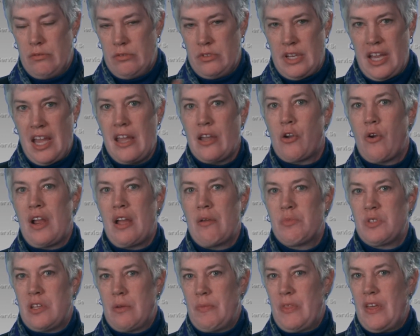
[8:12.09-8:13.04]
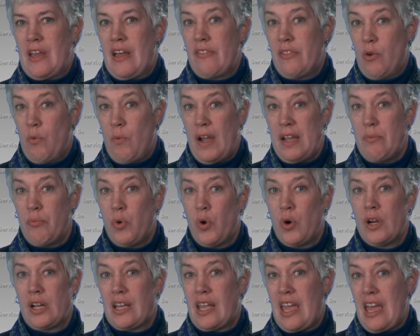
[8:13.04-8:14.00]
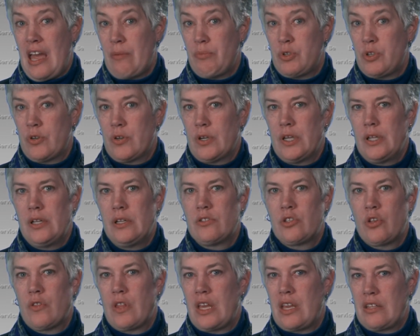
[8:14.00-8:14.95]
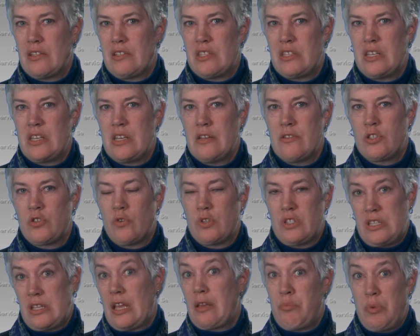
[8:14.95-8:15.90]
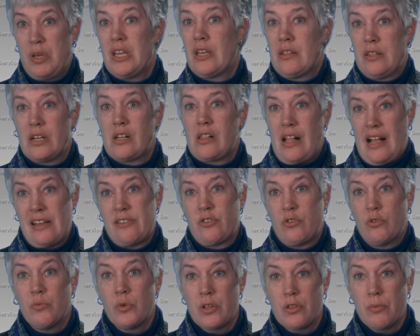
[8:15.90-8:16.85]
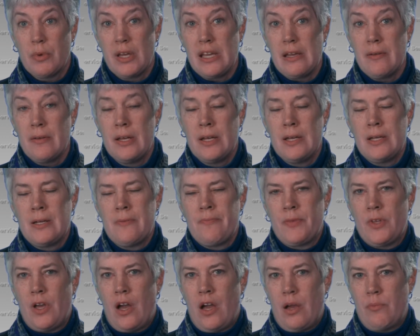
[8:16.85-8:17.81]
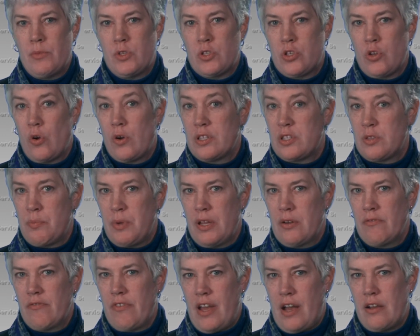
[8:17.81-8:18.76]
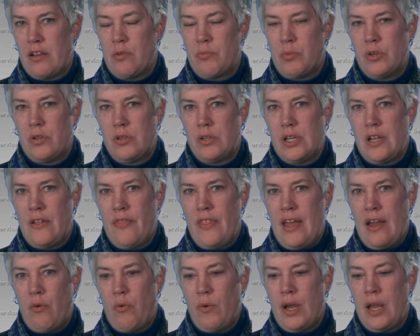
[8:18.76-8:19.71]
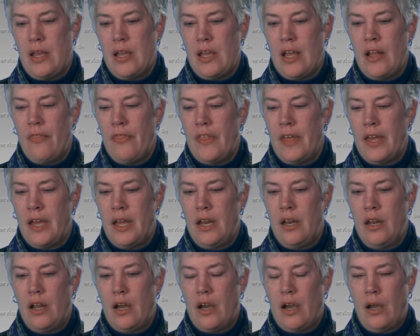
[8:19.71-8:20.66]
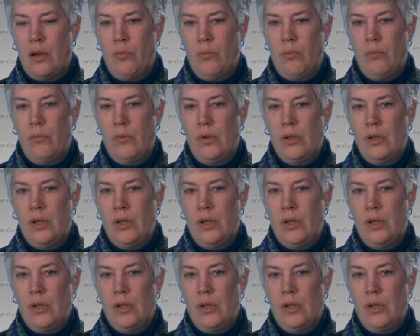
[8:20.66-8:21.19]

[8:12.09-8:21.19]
diagram something on the whiteboard and capture it so they can see it. So it's like being in the classroom with me. So it's been valuable in that way. And then